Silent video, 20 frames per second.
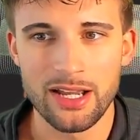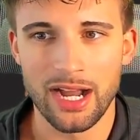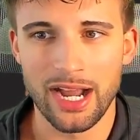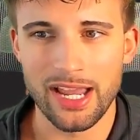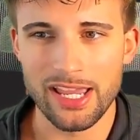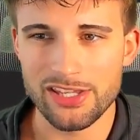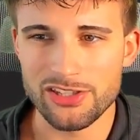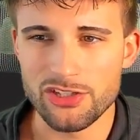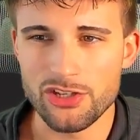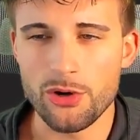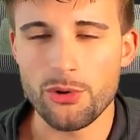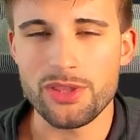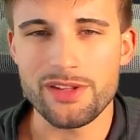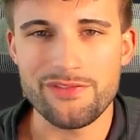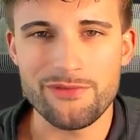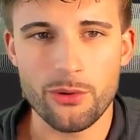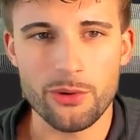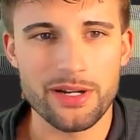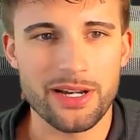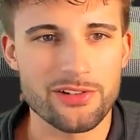I know the
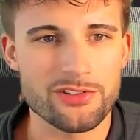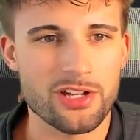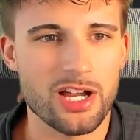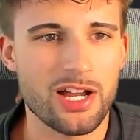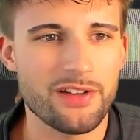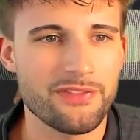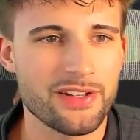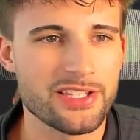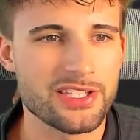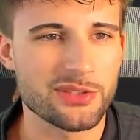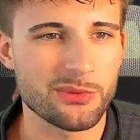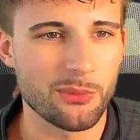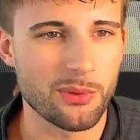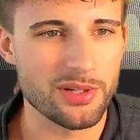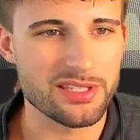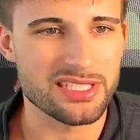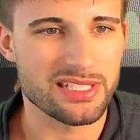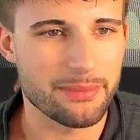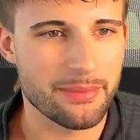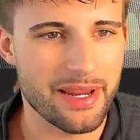49ers offense
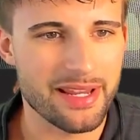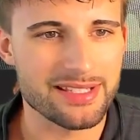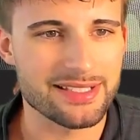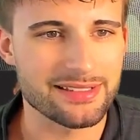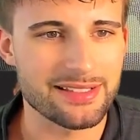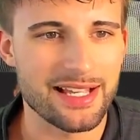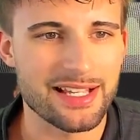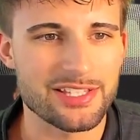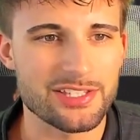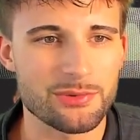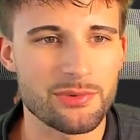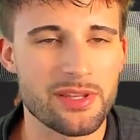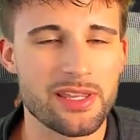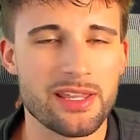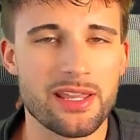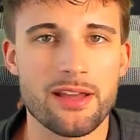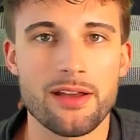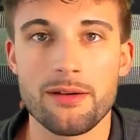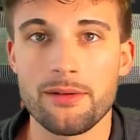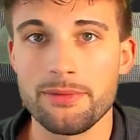wasn't amazing last
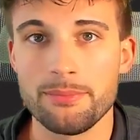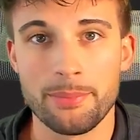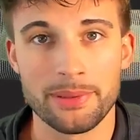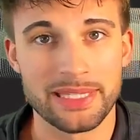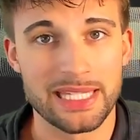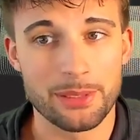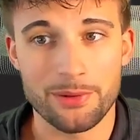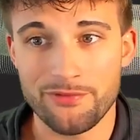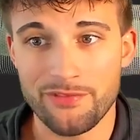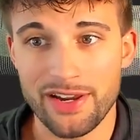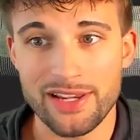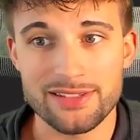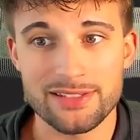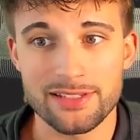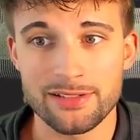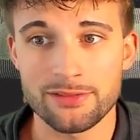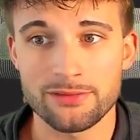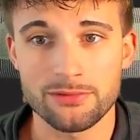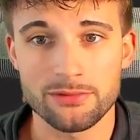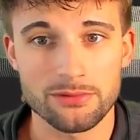week, but they were
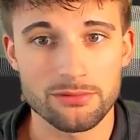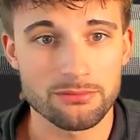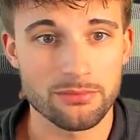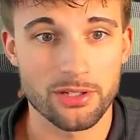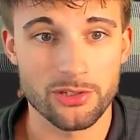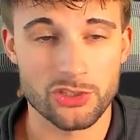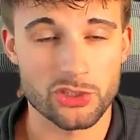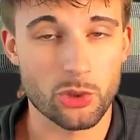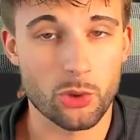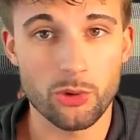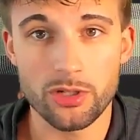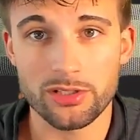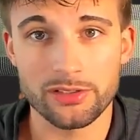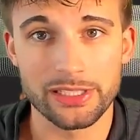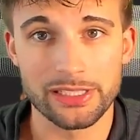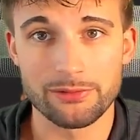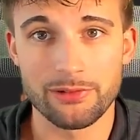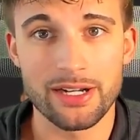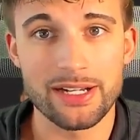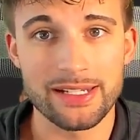facing,
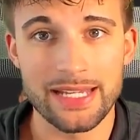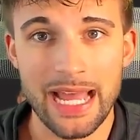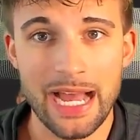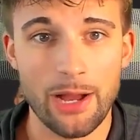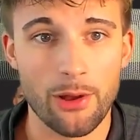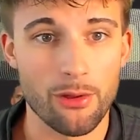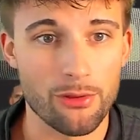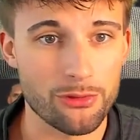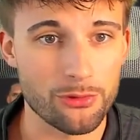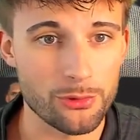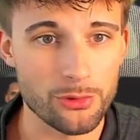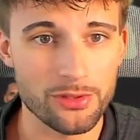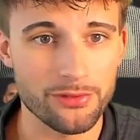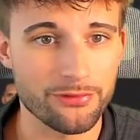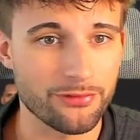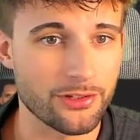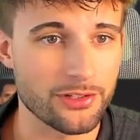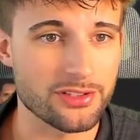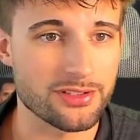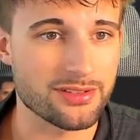historically right now, through the
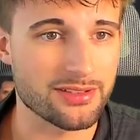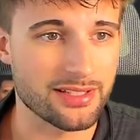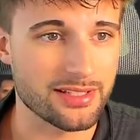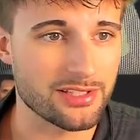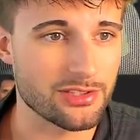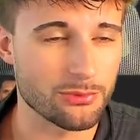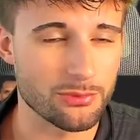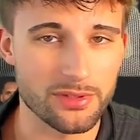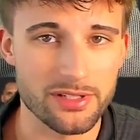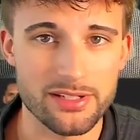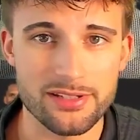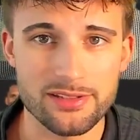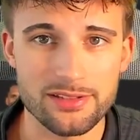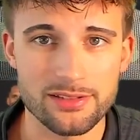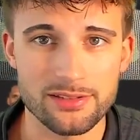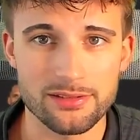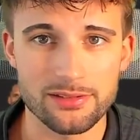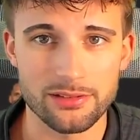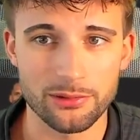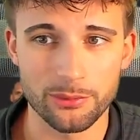first 6
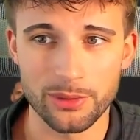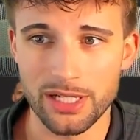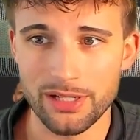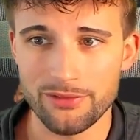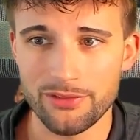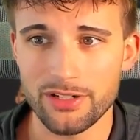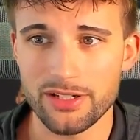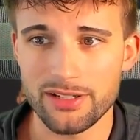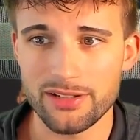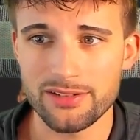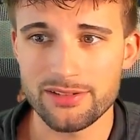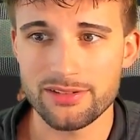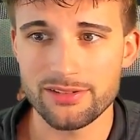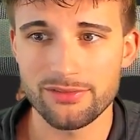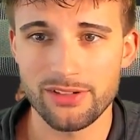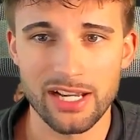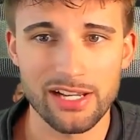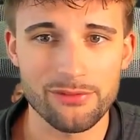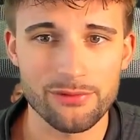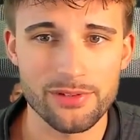weeks, or whatever it is,
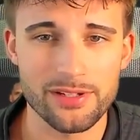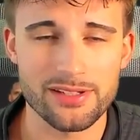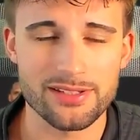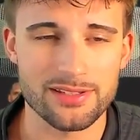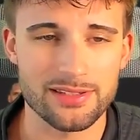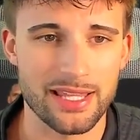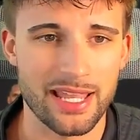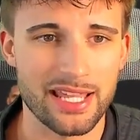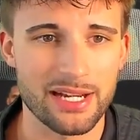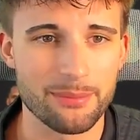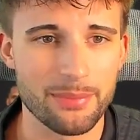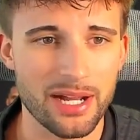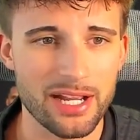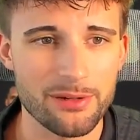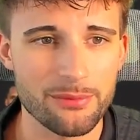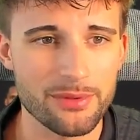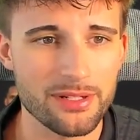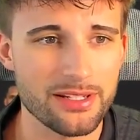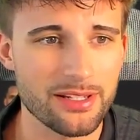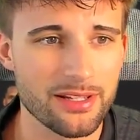5 weeks, because they had a bye
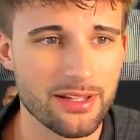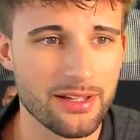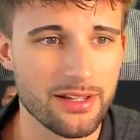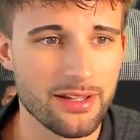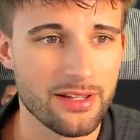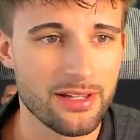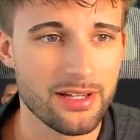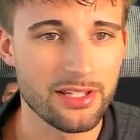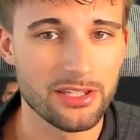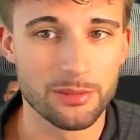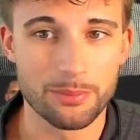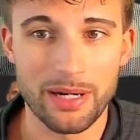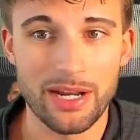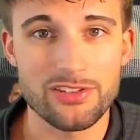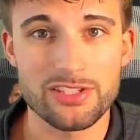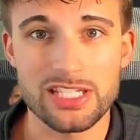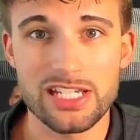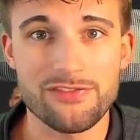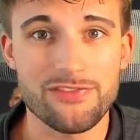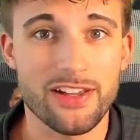week, the
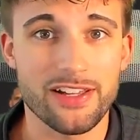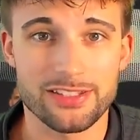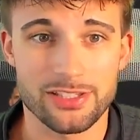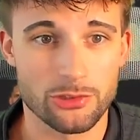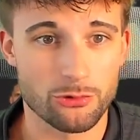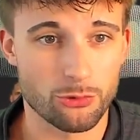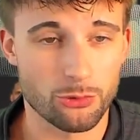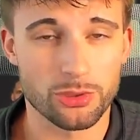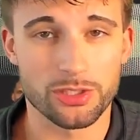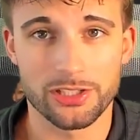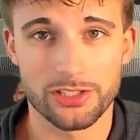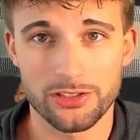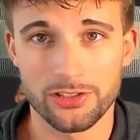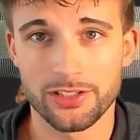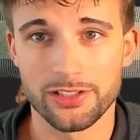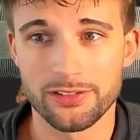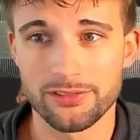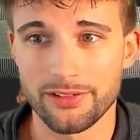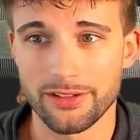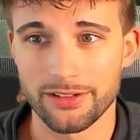Browns defense is really
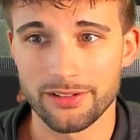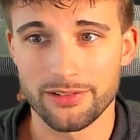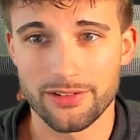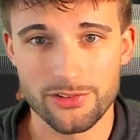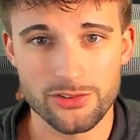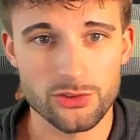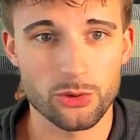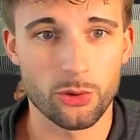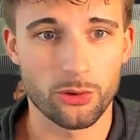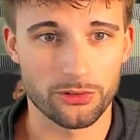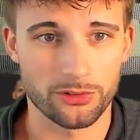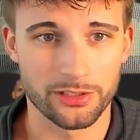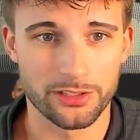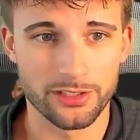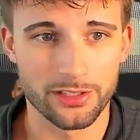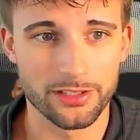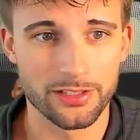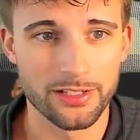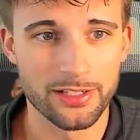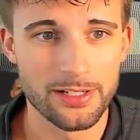good, like historically
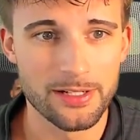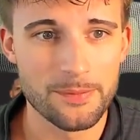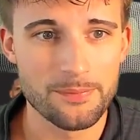good.